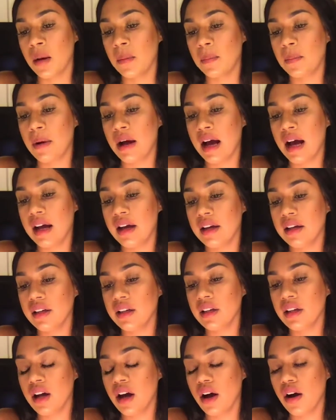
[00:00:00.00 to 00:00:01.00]
but
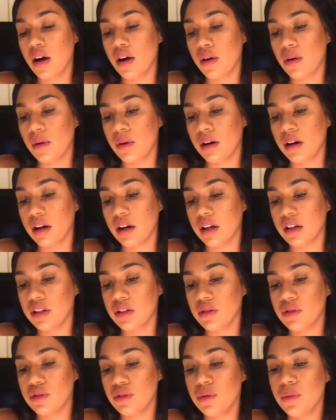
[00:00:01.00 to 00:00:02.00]

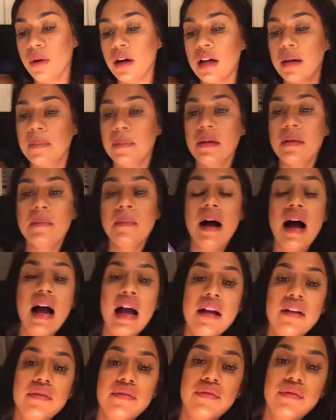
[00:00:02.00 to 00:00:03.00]
you do want to be
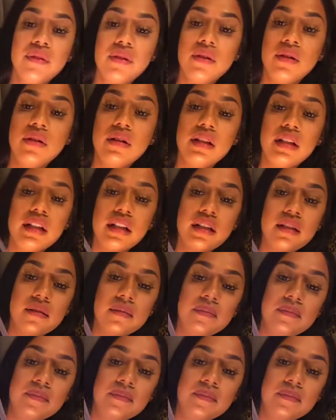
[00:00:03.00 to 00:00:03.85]
mindful here.